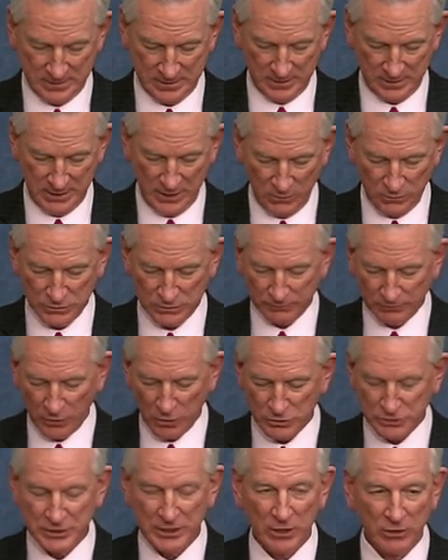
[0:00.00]
It was
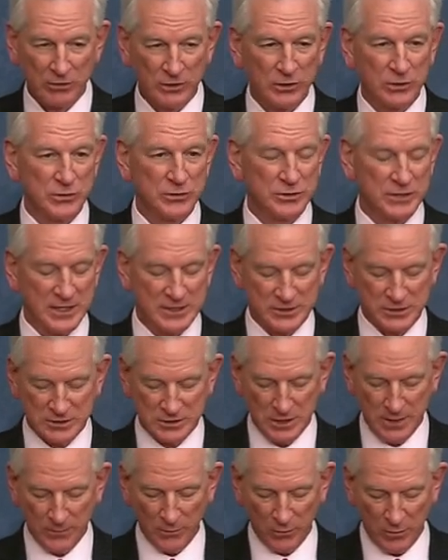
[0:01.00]
first introduced as a
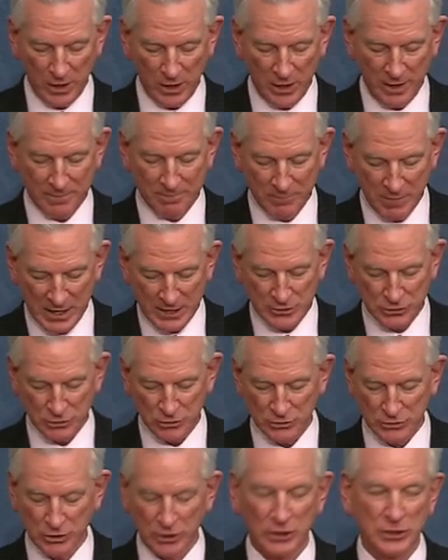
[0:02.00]
temporary measure
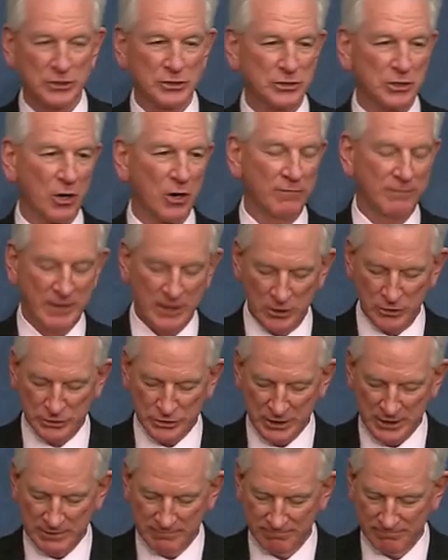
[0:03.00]
to conserve
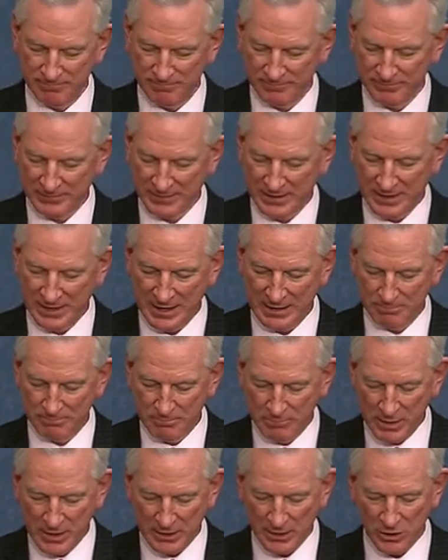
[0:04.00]
energy and
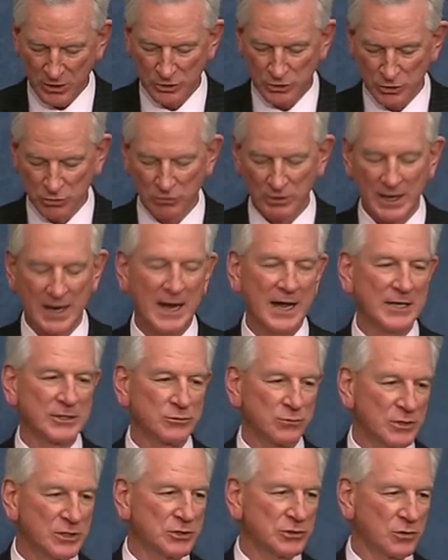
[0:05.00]
better utilize
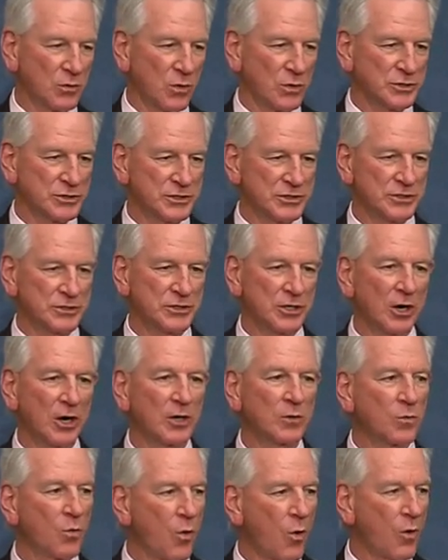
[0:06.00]
resources
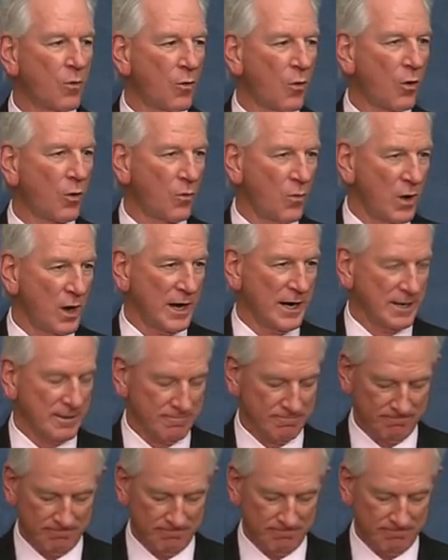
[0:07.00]
during World War I.